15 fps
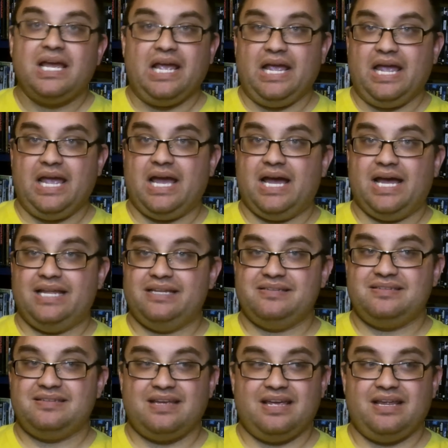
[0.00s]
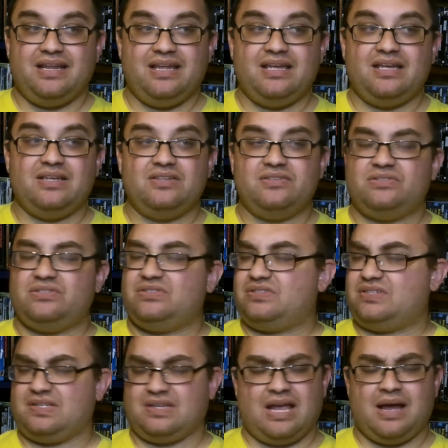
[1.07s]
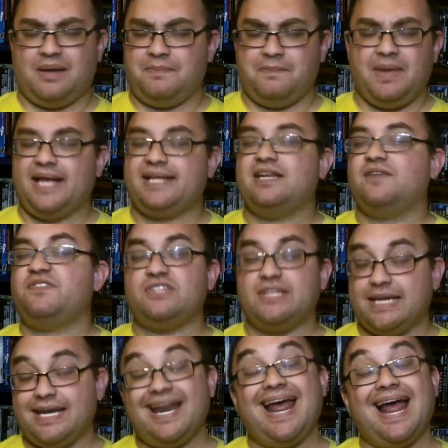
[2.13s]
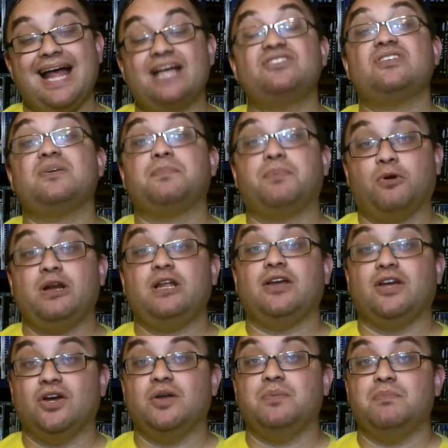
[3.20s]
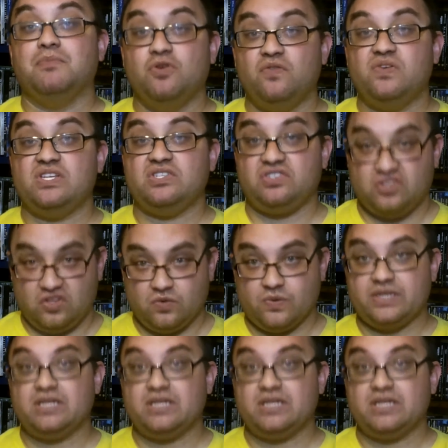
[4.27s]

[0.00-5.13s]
and it is magnificent, and it has some pretty good movies to